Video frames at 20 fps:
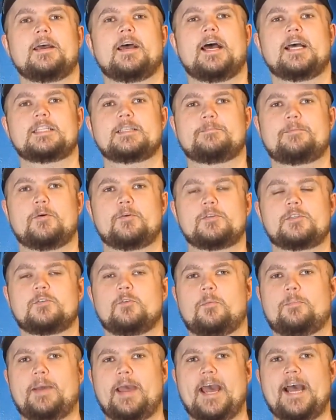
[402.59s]
as opposed to
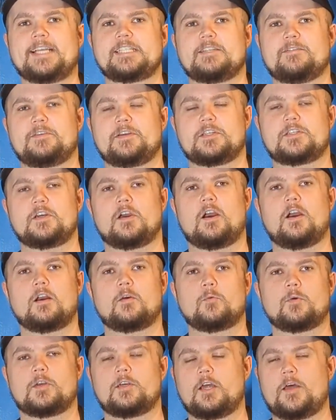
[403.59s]
a passive guitar
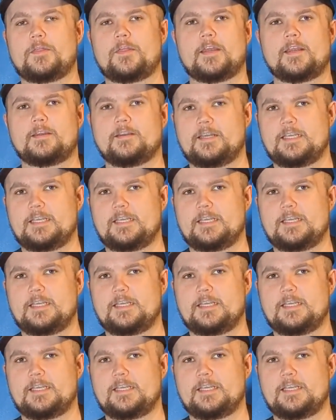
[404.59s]
where nothing